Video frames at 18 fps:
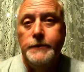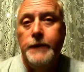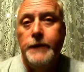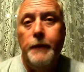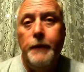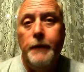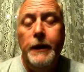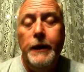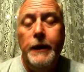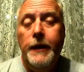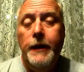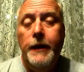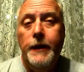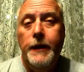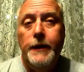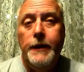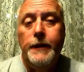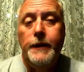How many
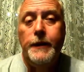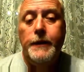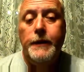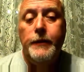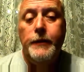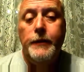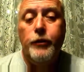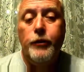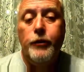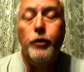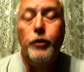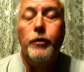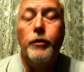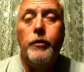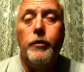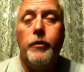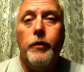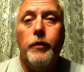
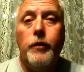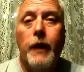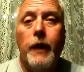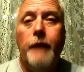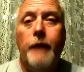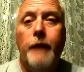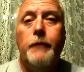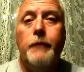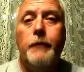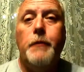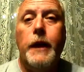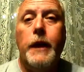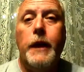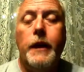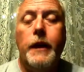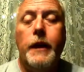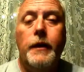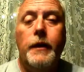students have the
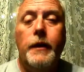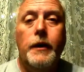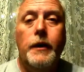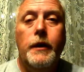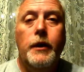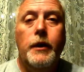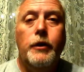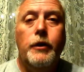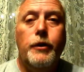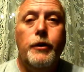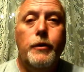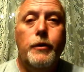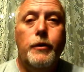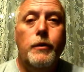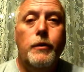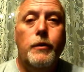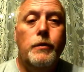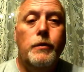money
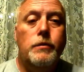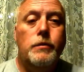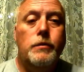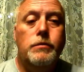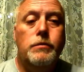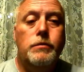to